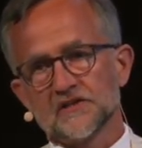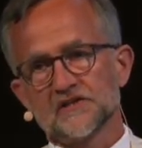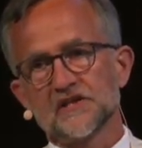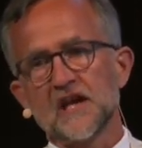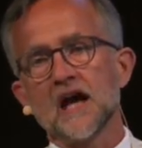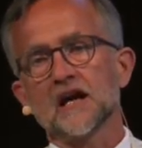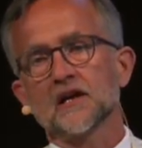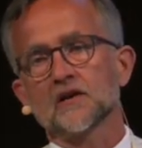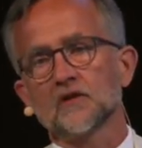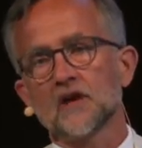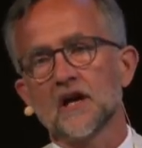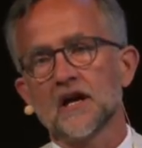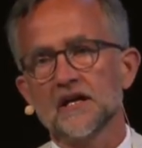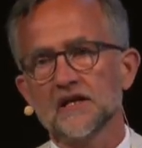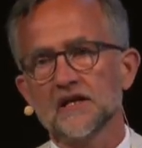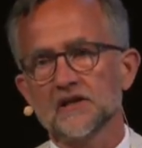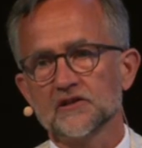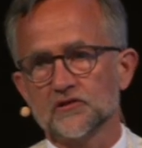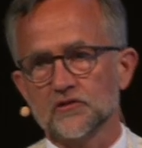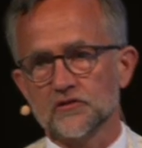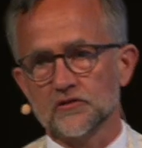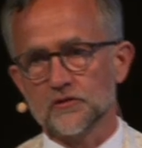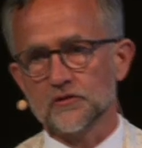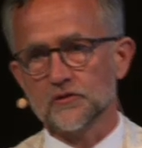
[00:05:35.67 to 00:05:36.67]
In
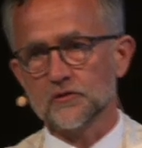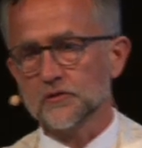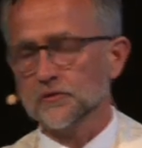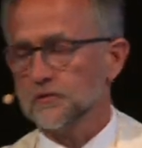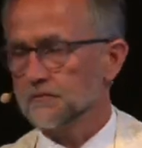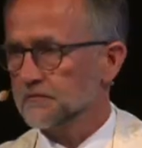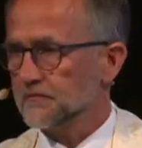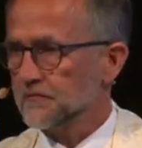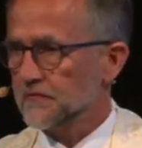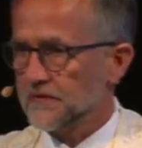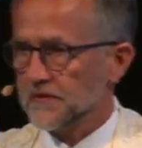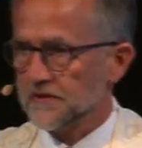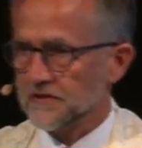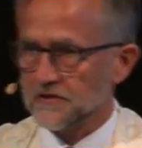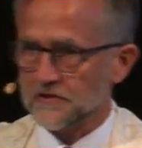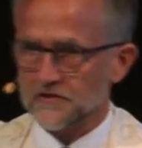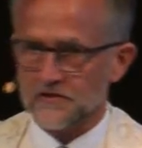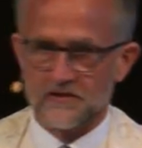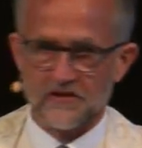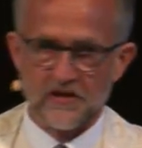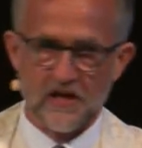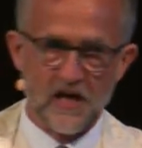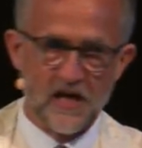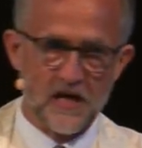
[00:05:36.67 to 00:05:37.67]
Zechariah 2, this
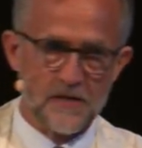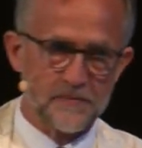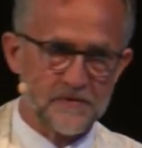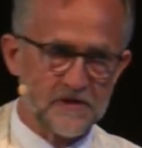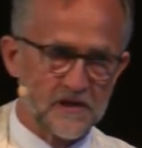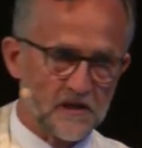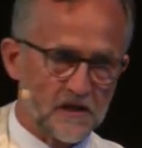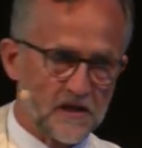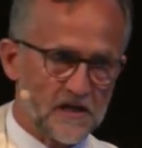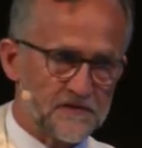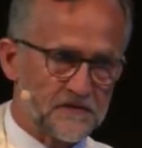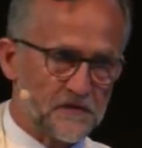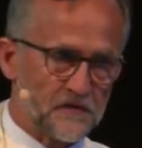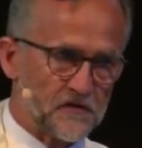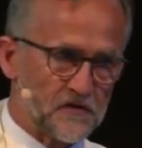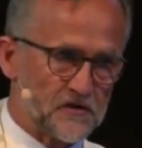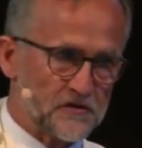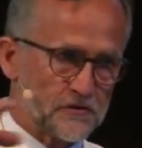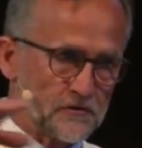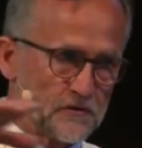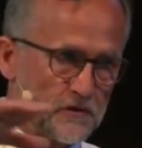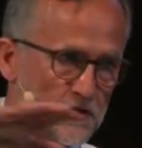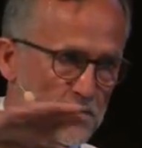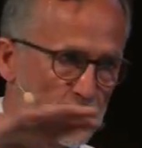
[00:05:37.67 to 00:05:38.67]
is a time in the life
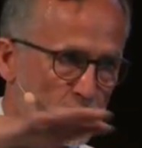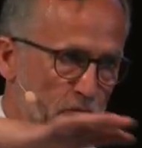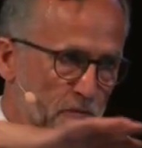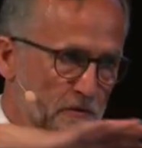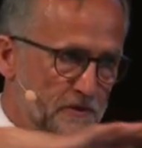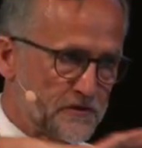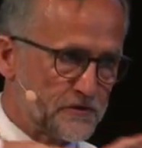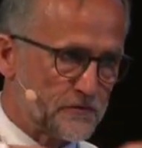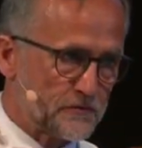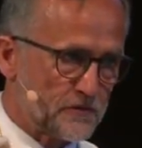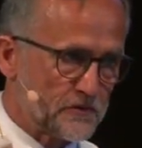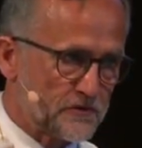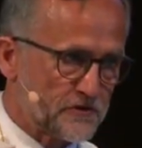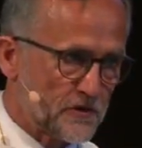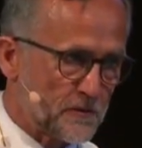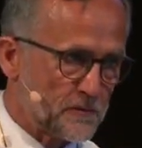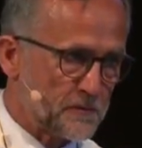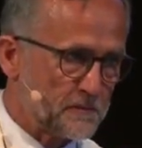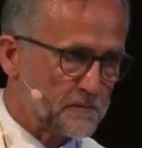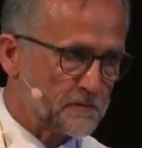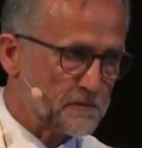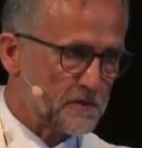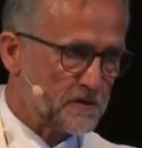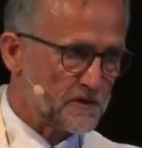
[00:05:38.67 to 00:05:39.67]
of Israel when
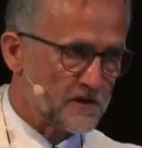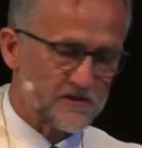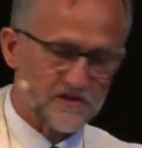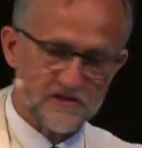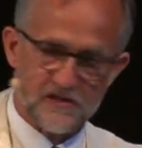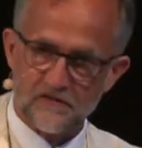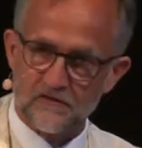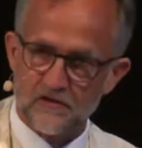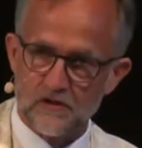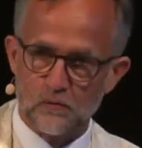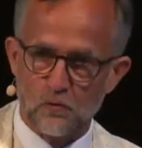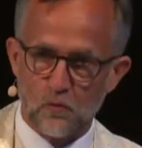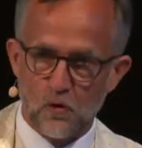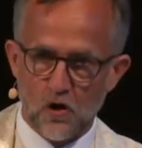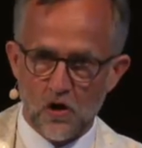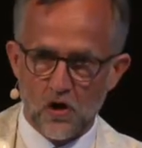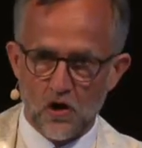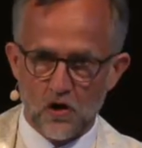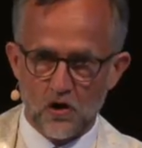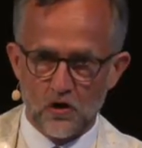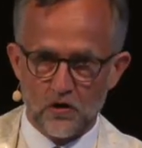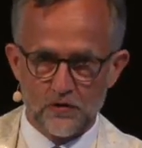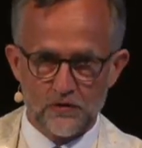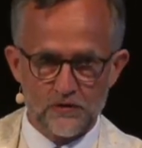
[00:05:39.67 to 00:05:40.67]
Jerusalem doesn't have any
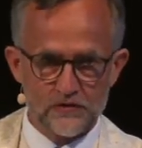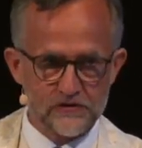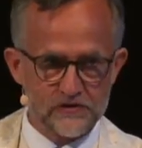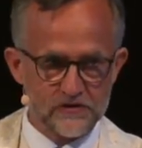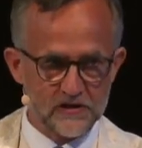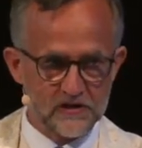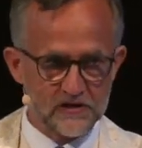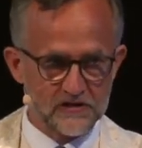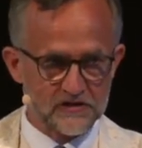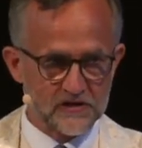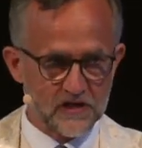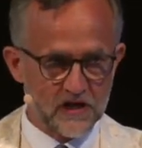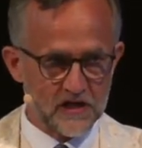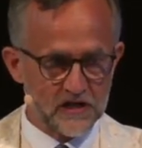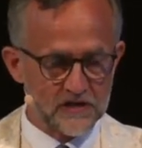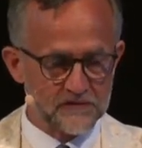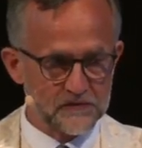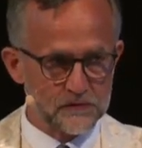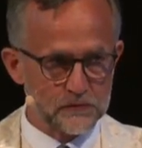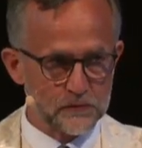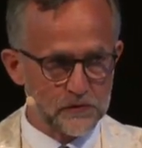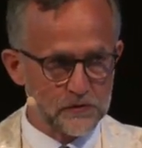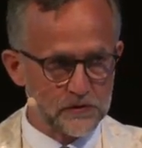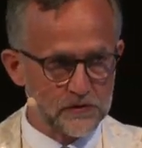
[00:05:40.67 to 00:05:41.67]
walls and is
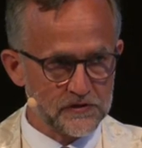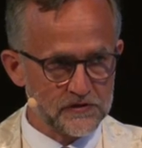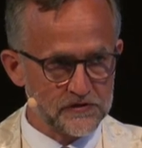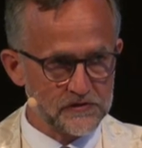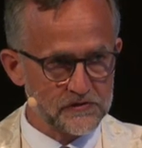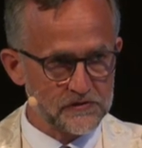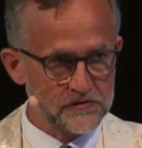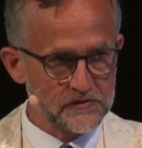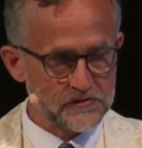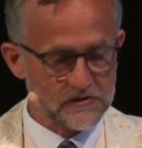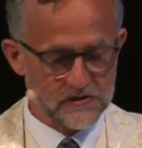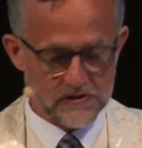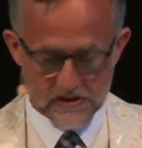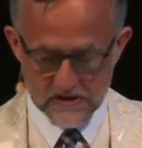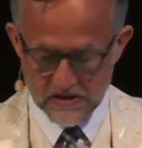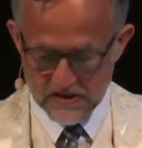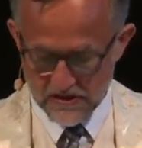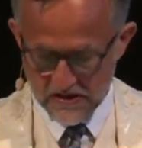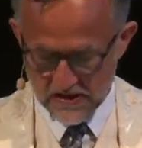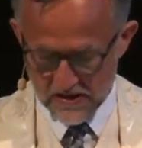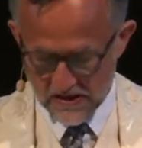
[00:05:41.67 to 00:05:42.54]
kind of in ruins.